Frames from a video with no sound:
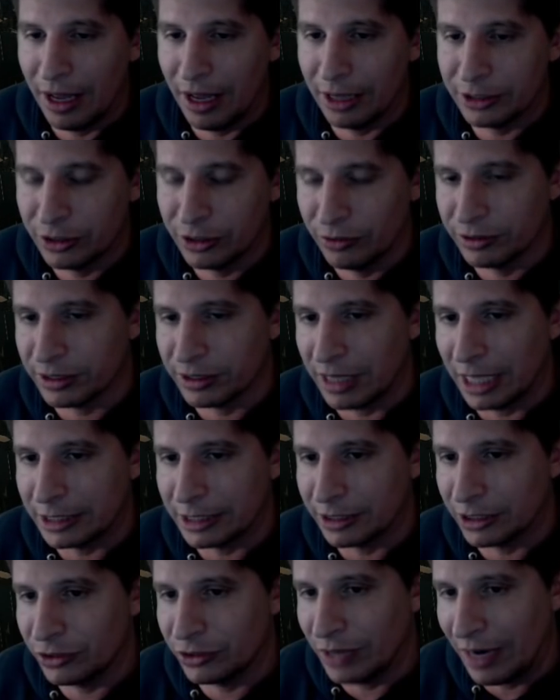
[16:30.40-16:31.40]
2 slots
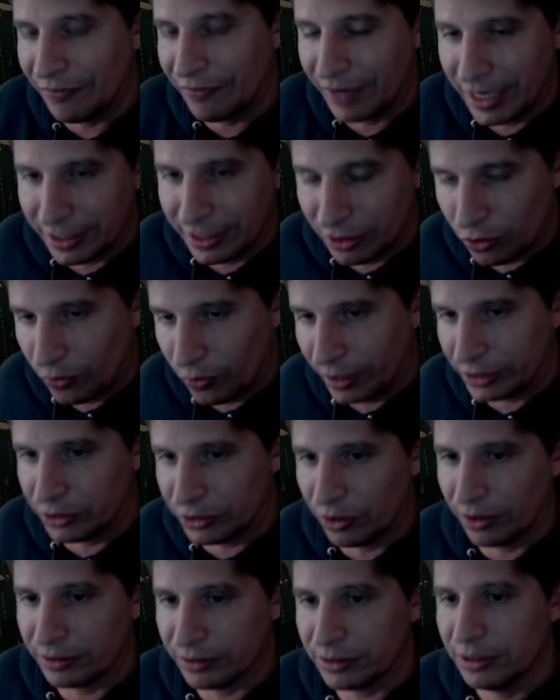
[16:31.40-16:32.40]
because you have to get the quick
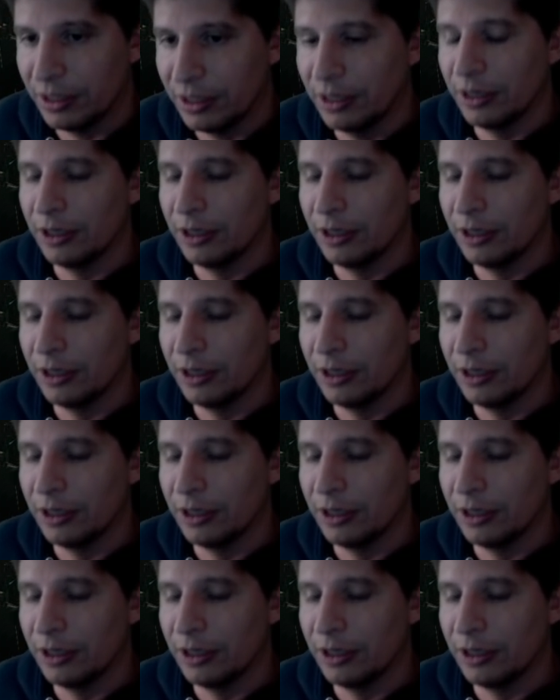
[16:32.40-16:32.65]
charge.